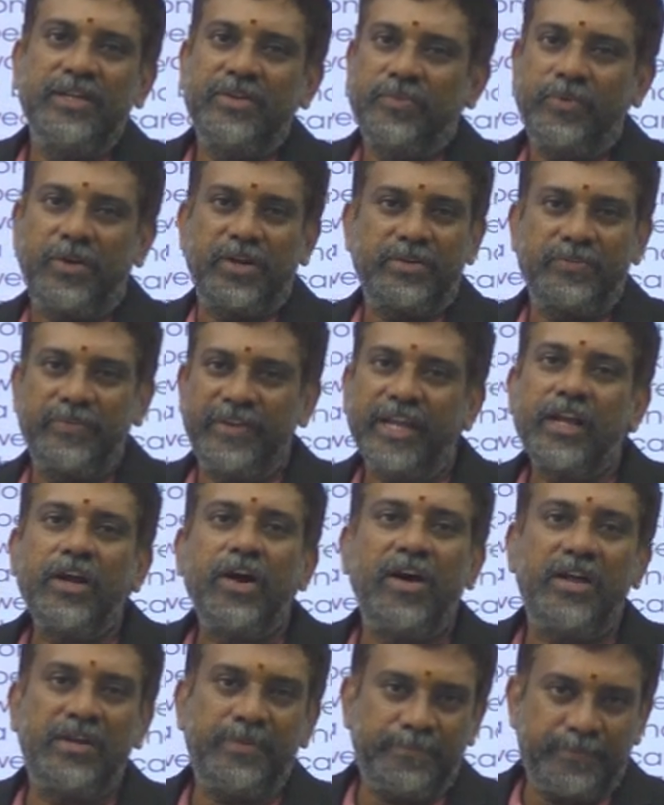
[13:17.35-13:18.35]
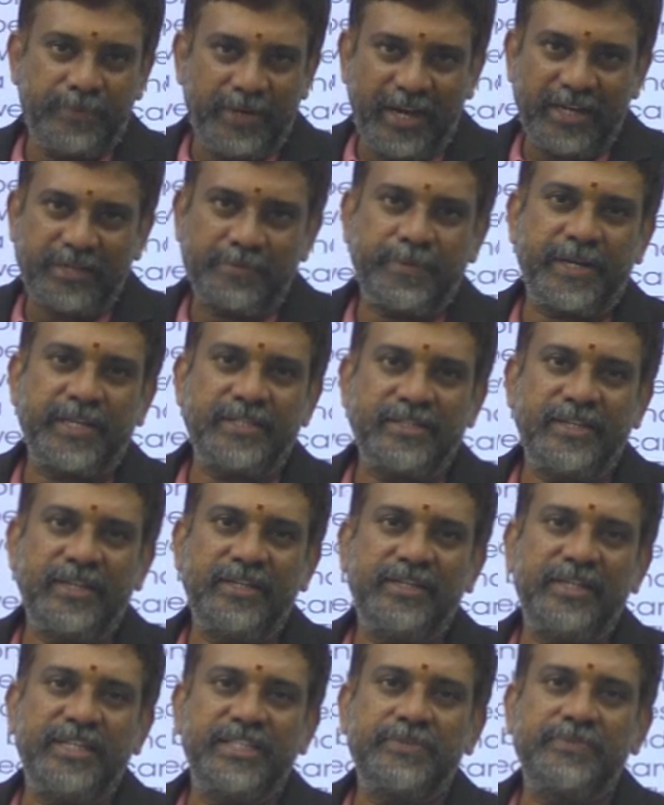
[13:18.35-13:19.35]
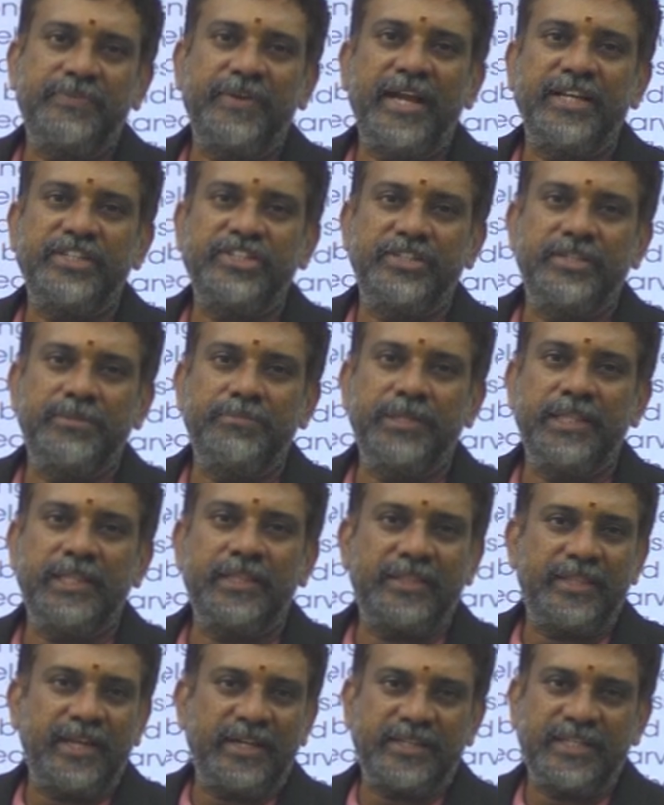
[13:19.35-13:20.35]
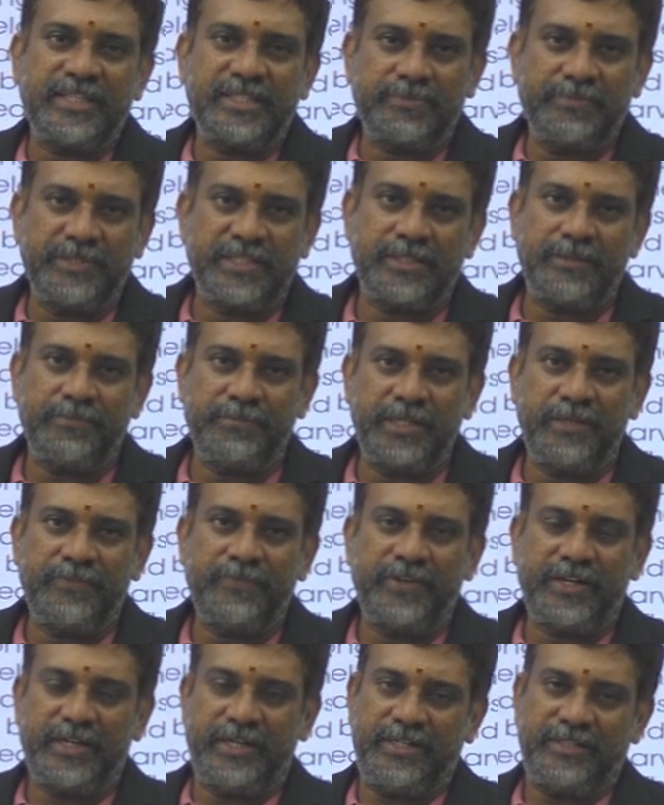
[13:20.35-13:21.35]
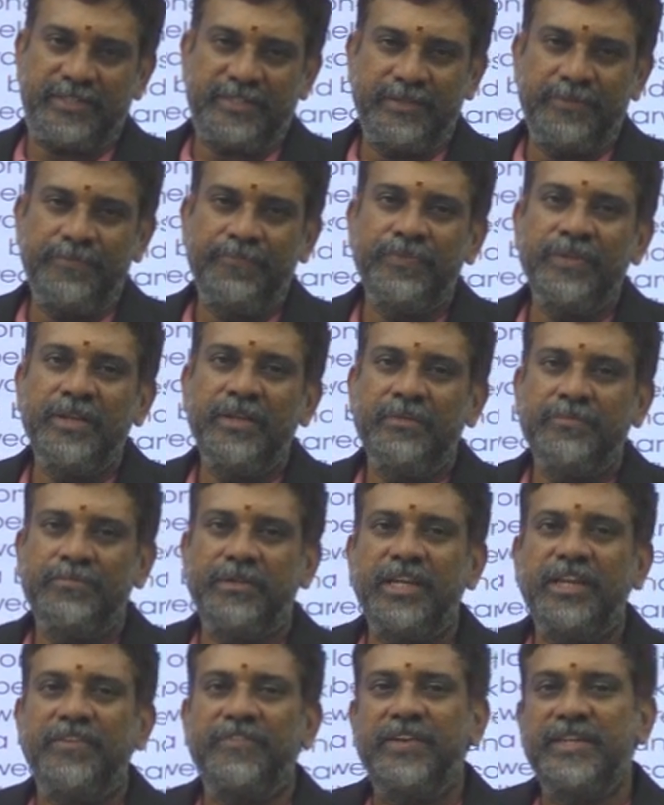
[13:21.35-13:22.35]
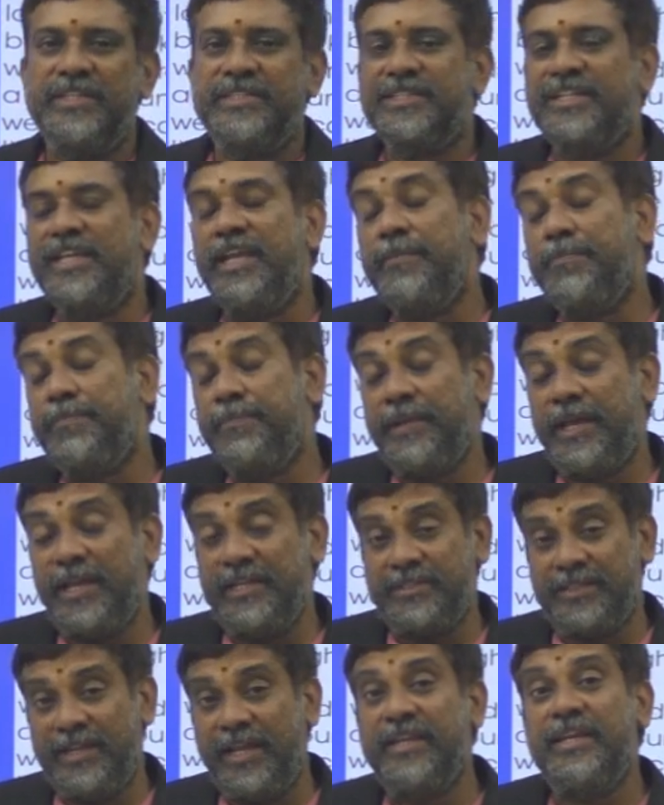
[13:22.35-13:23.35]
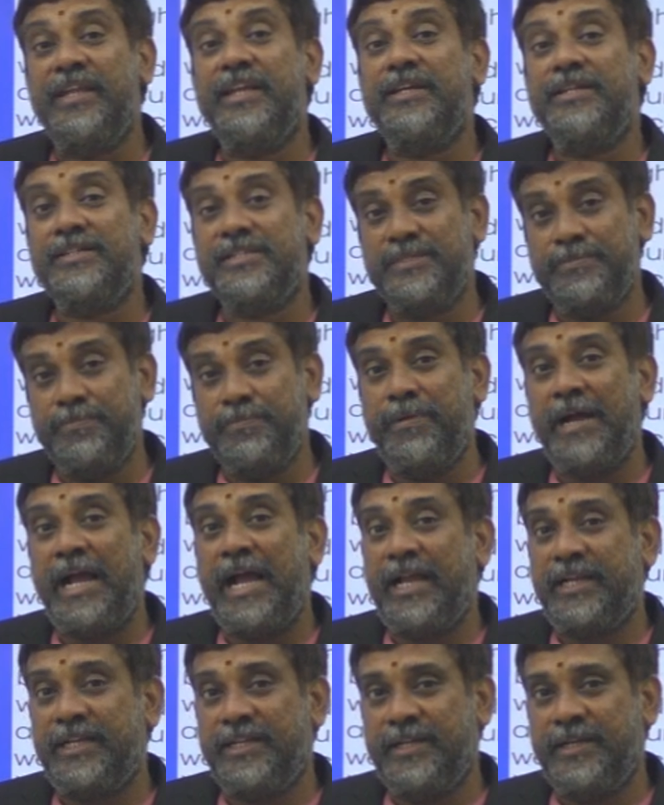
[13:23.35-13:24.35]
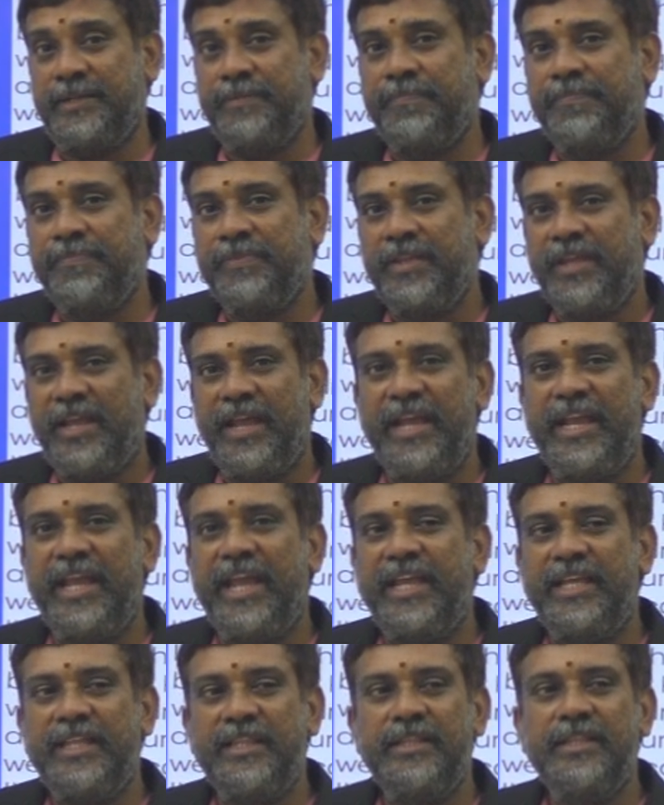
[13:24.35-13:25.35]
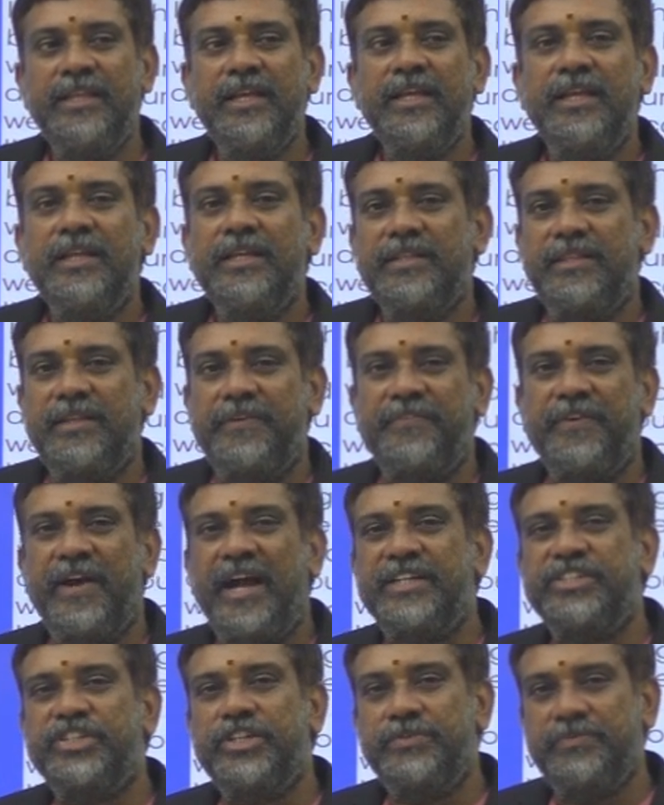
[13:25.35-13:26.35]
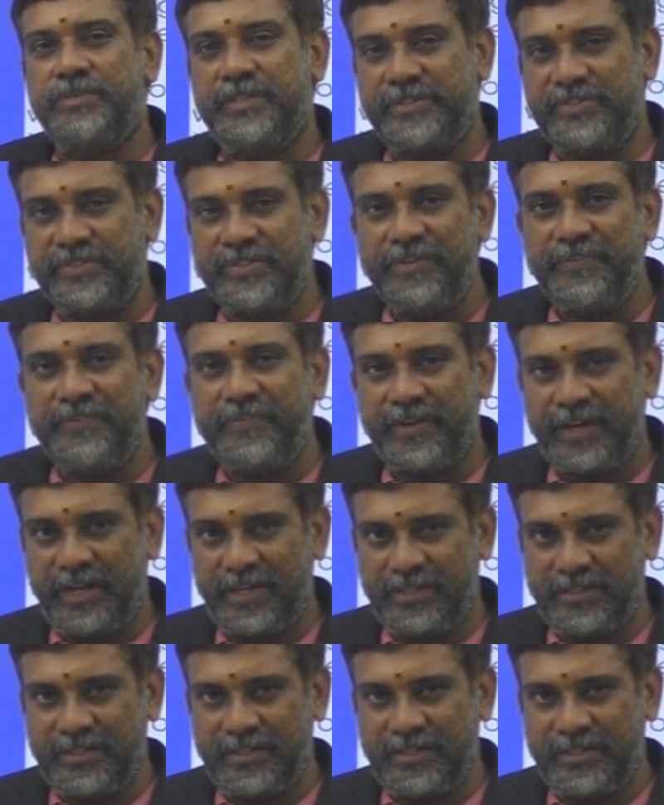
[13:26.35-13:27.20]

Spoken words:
What we call at present is fashionable, that is visible for us. But if we skip 10 years back, again, the fashion was different.